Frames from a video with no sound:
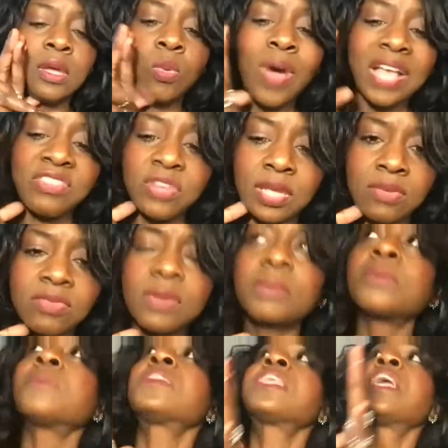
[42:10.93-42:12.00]
Watch this.
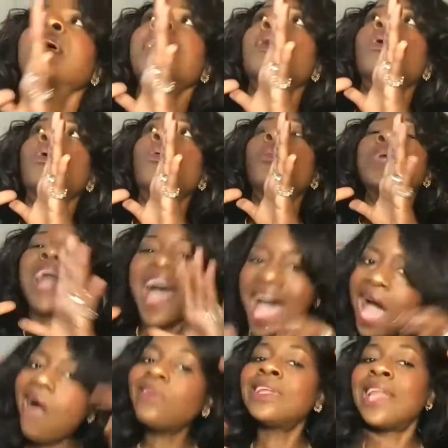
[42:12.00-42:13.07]
With
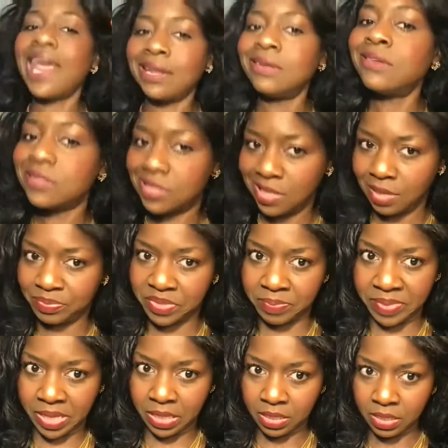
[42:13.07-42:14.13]
all of that hooked up to
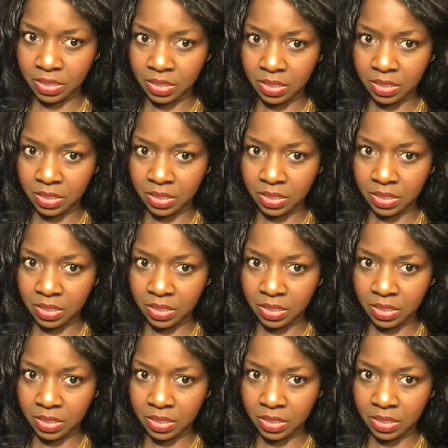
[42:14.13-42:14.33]
me.